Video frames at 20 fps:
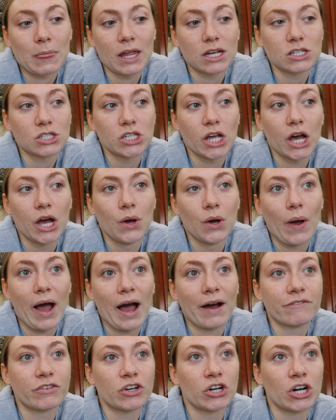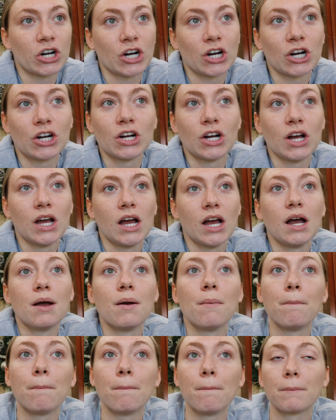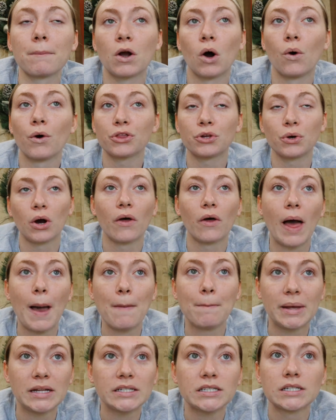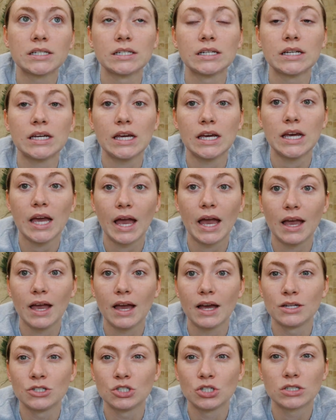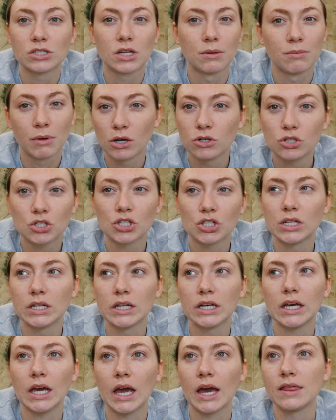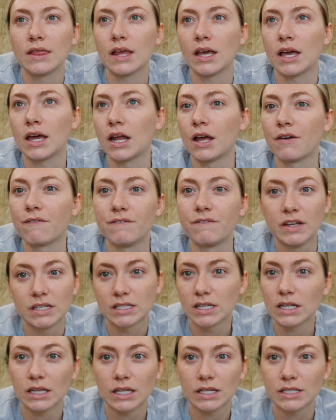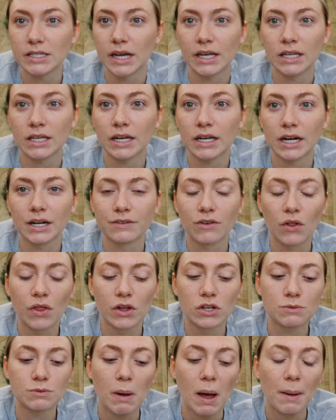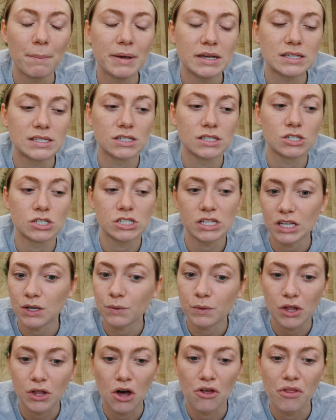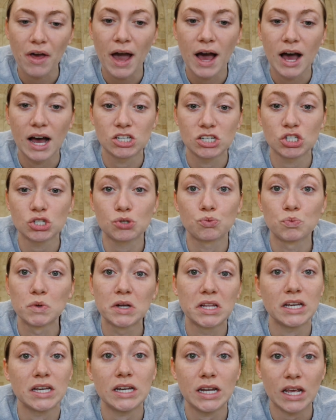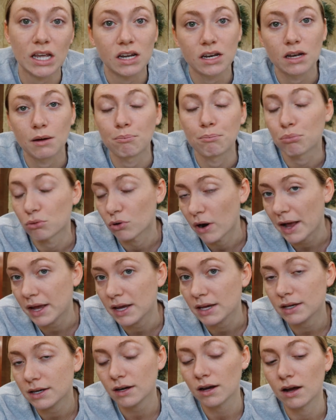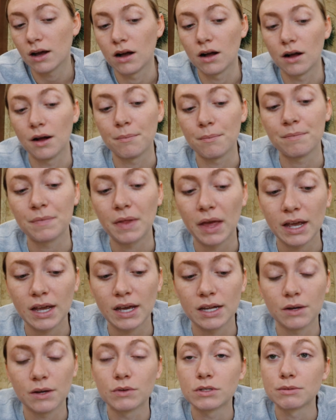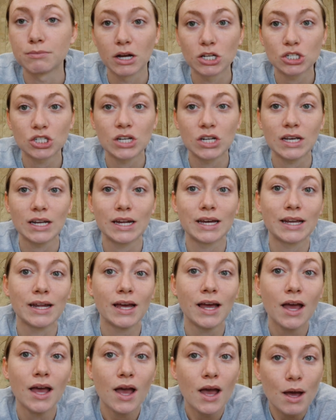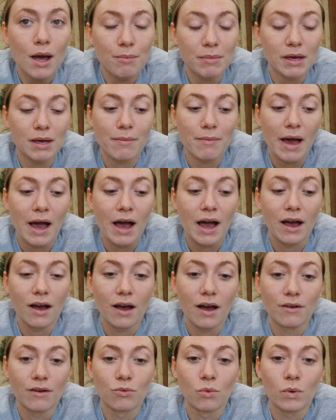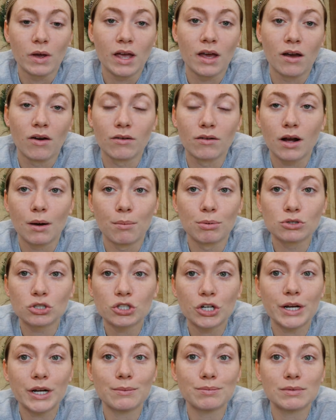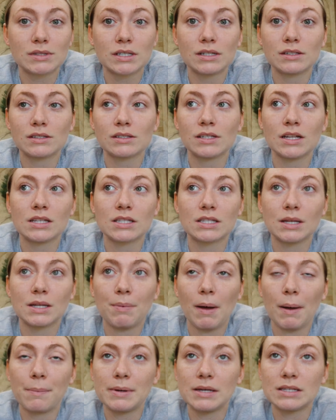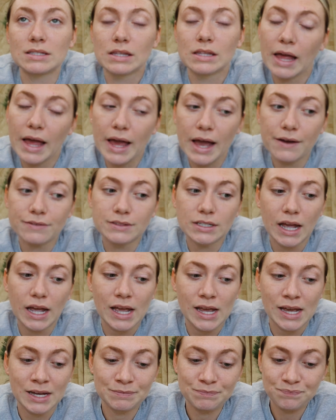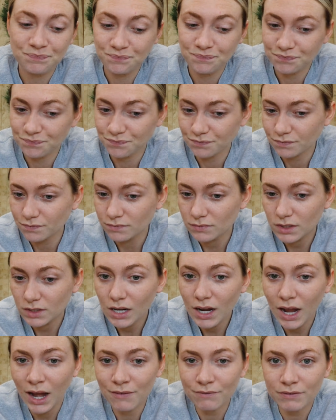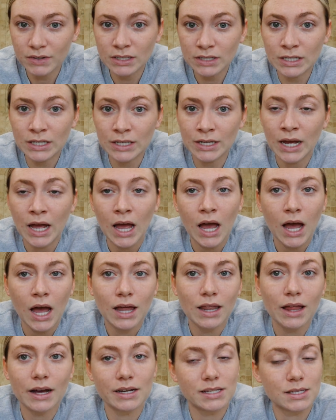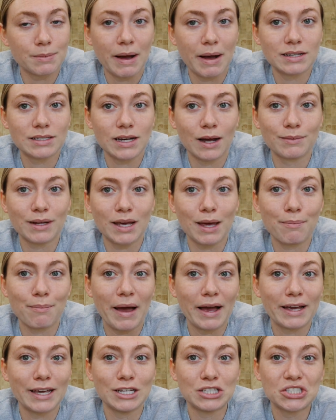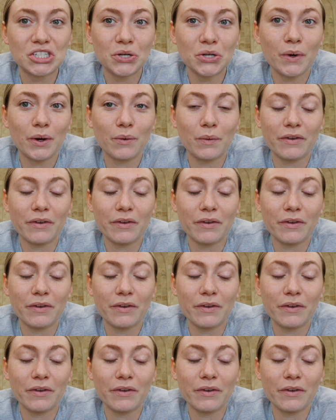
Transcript: So after going through all that mentally and just emotionally, and then physically taking care of all those puppies and dealing with all that, I just really needed a break. And it was much needed. Me and Matt have went on a couple trips since the puppies left, and I'm feeling like it's about time to get back into it.